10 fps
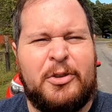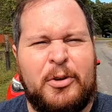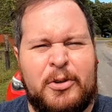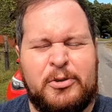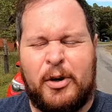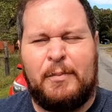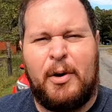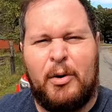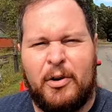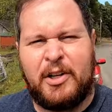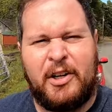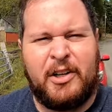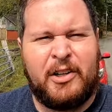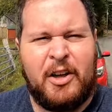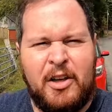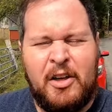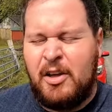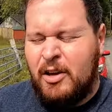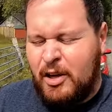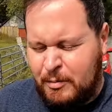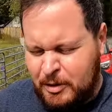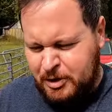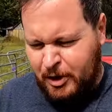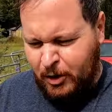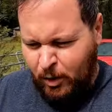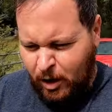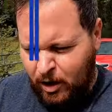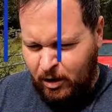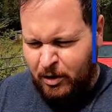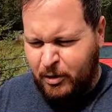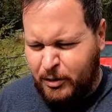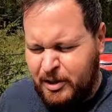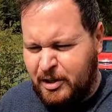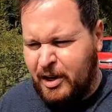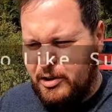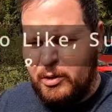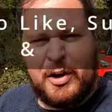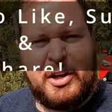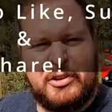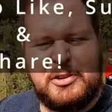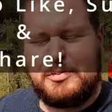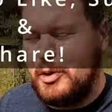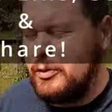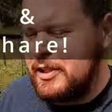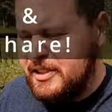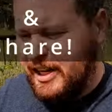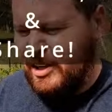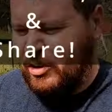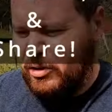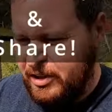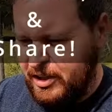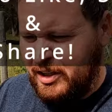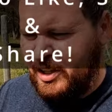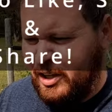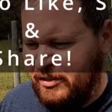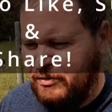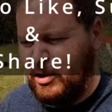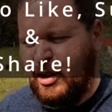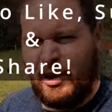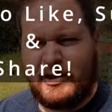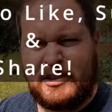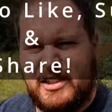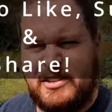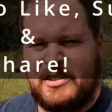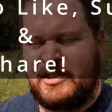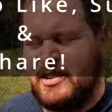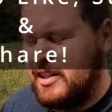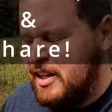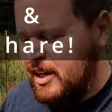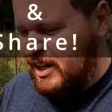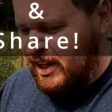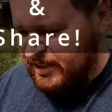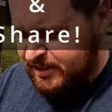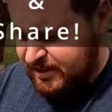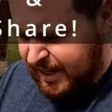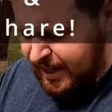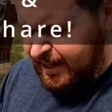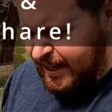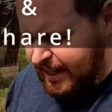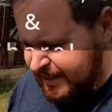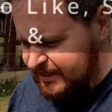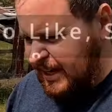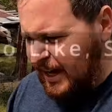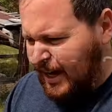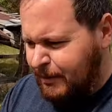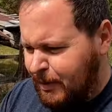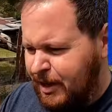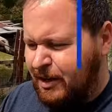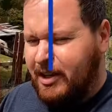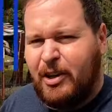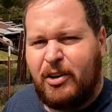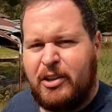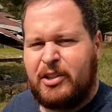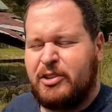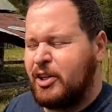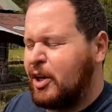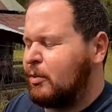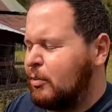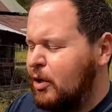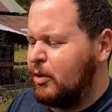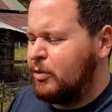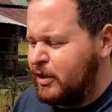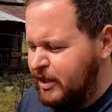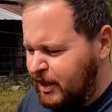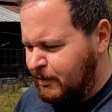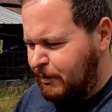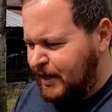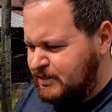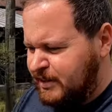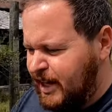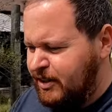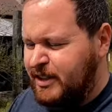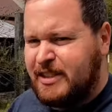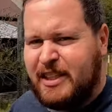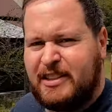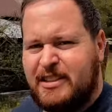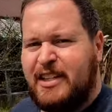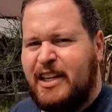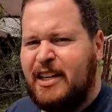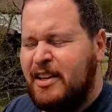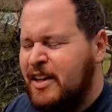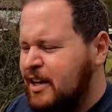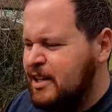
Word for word: Guthrie the Dream Poet here coming to you all with another rather spooky tale here for haunt season. And today guys I am out here on a dirt road in Meigs County Tennessee.